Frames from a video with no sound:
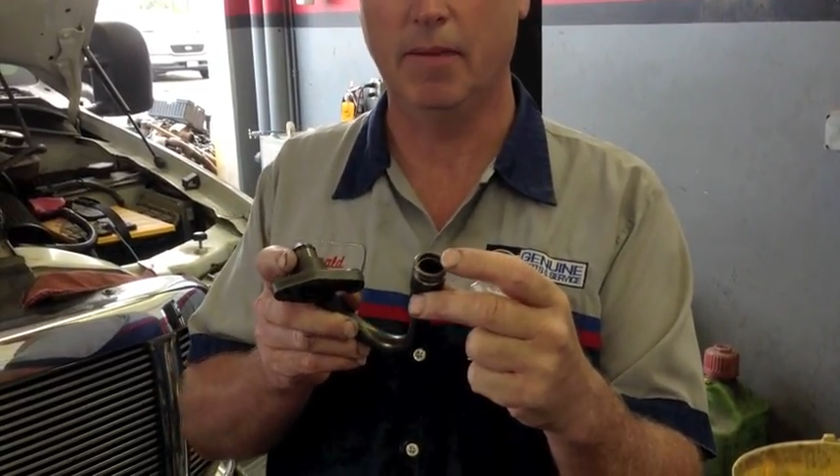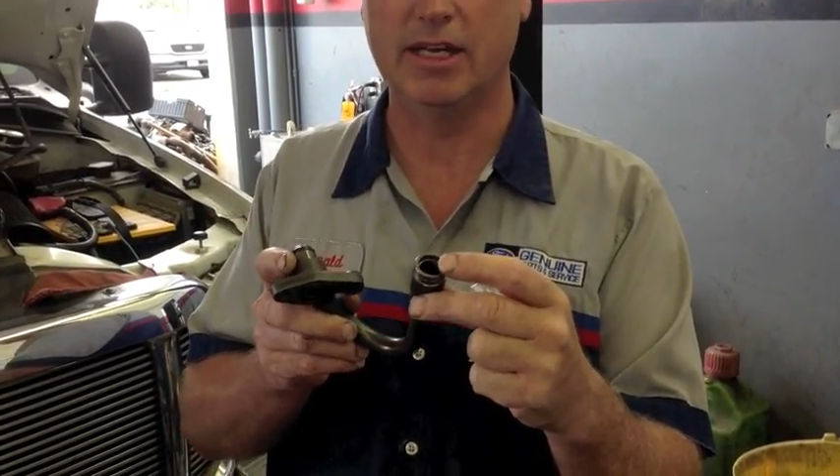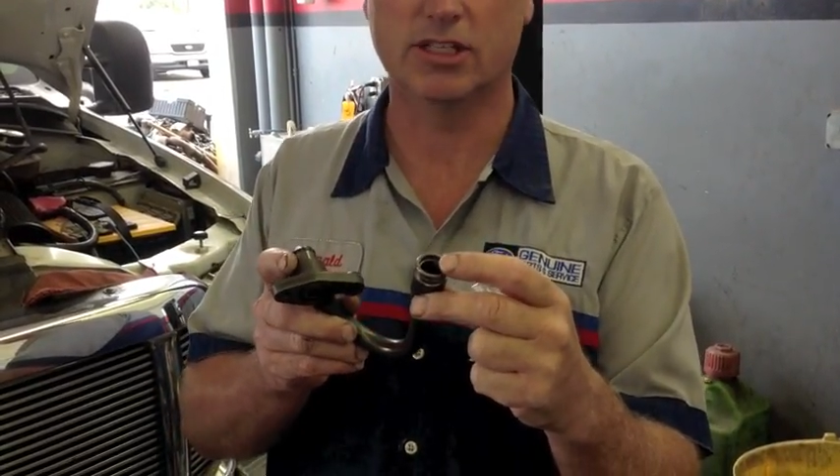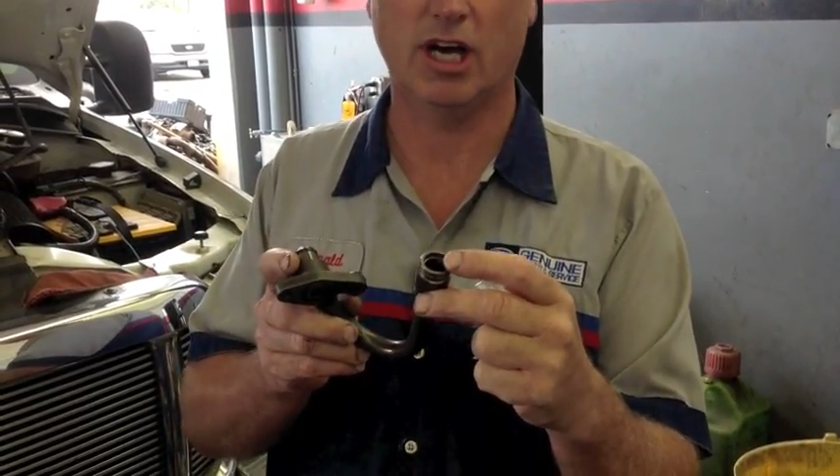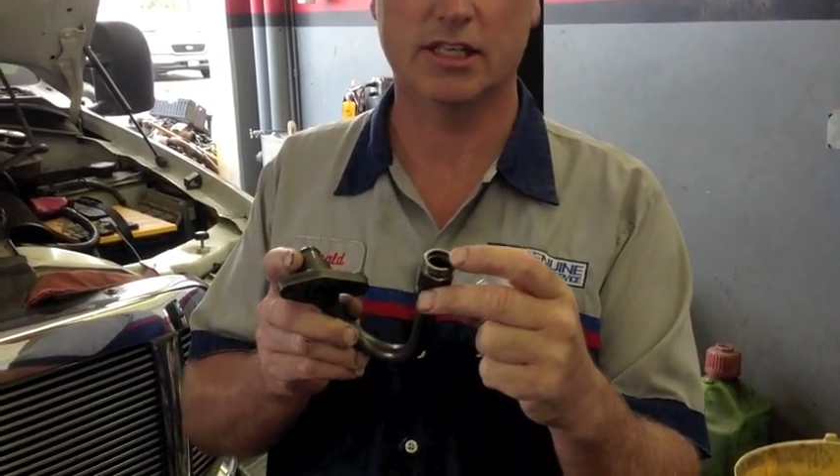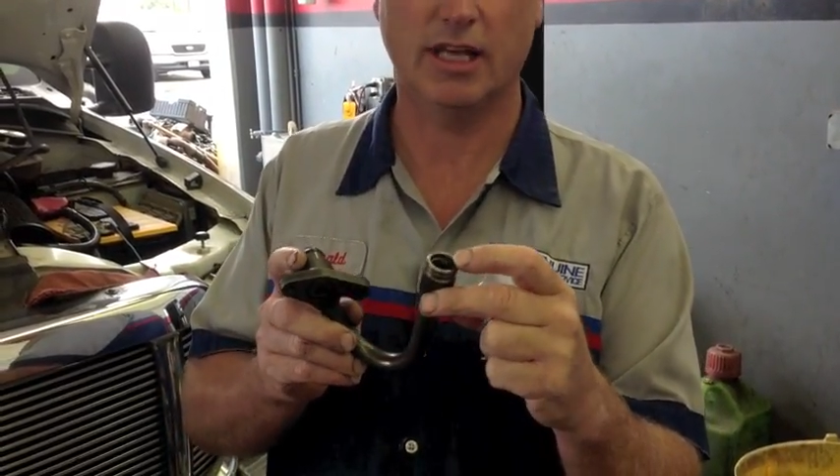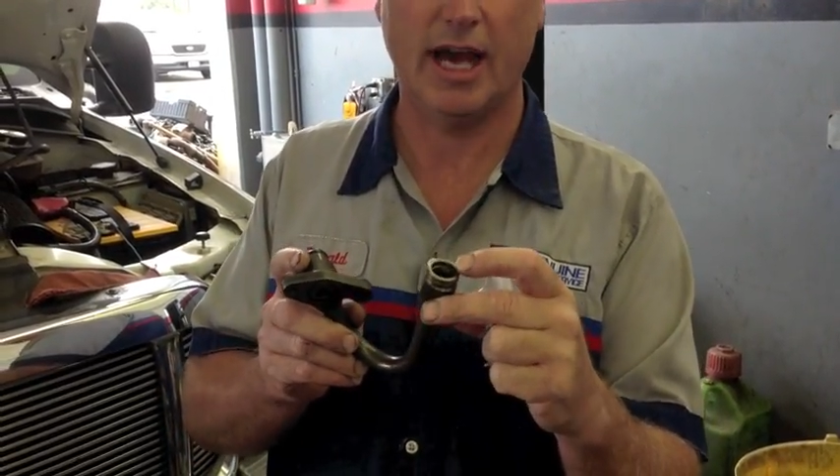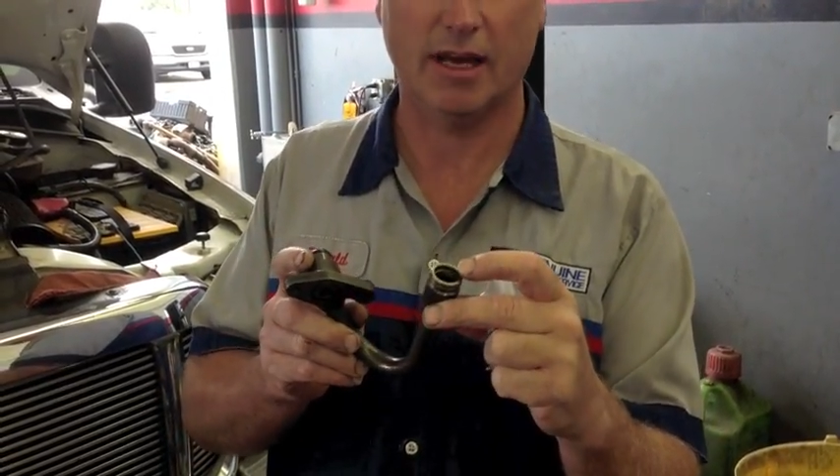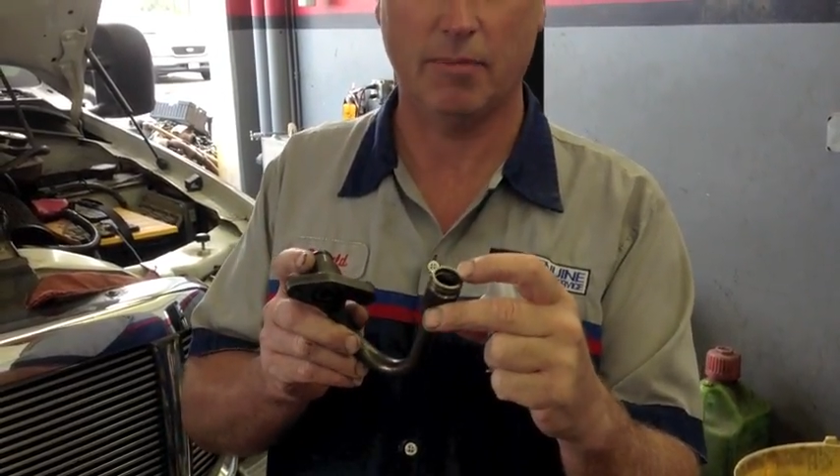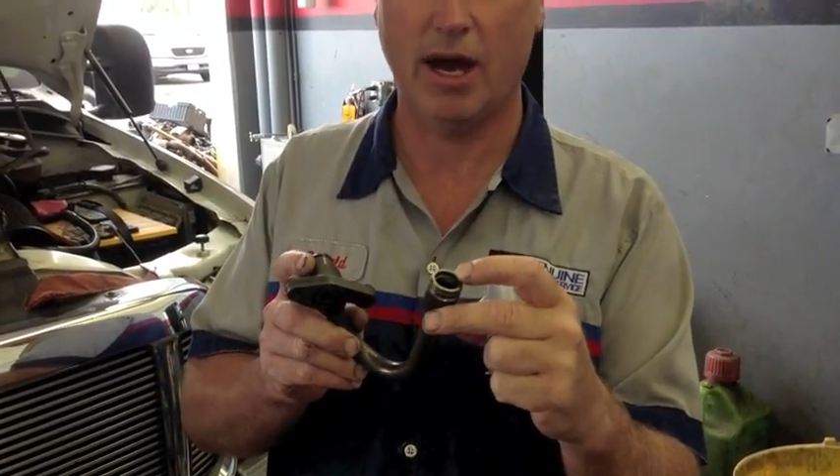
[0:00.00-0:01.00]
may just cause
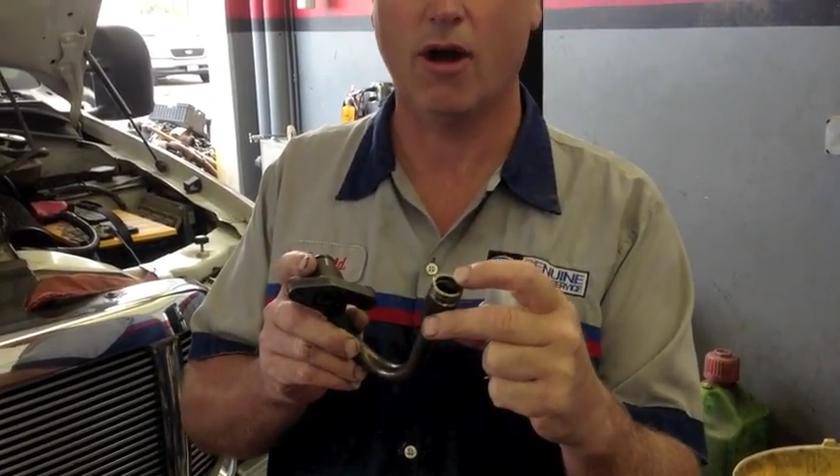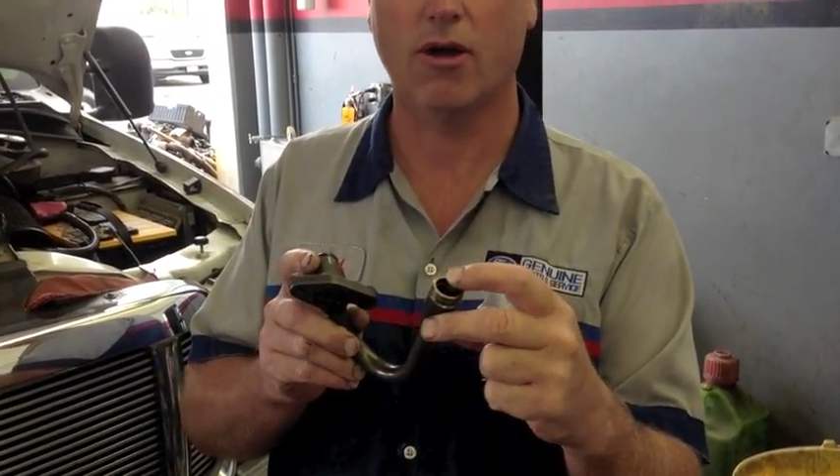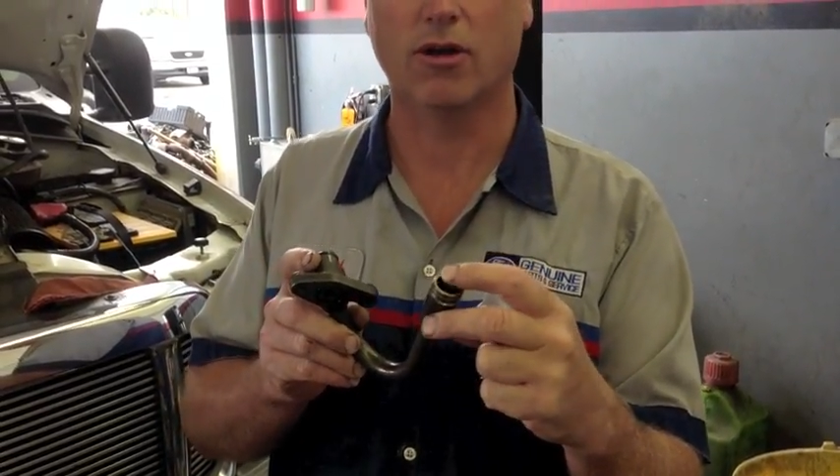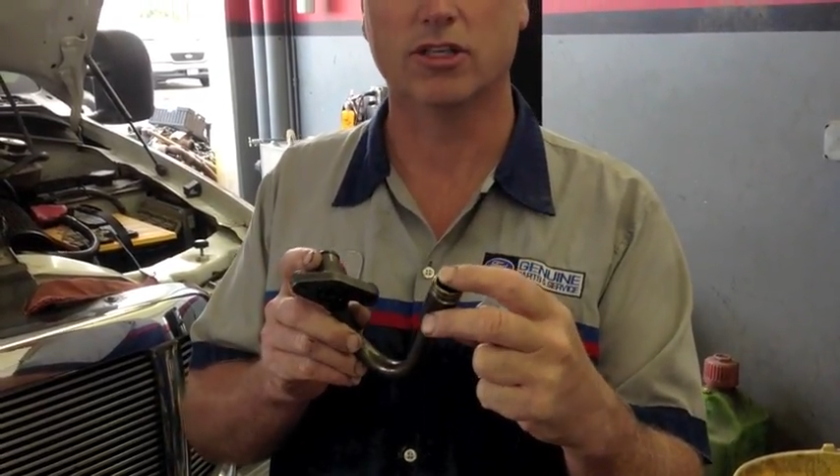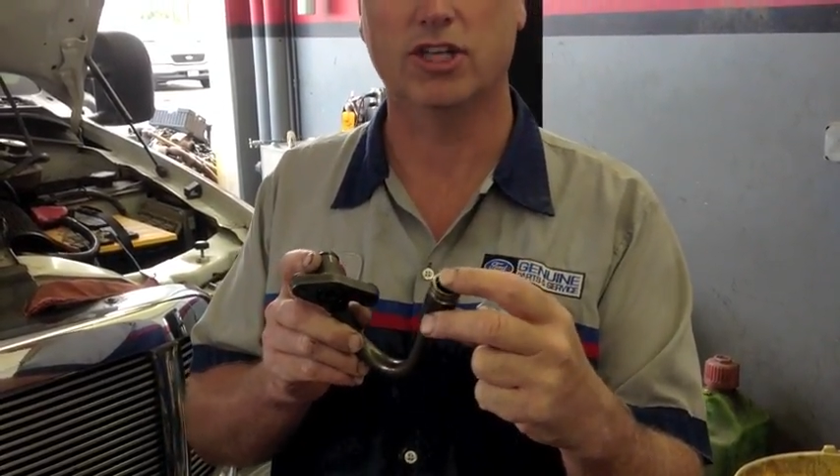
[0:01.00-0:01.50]
lack of power or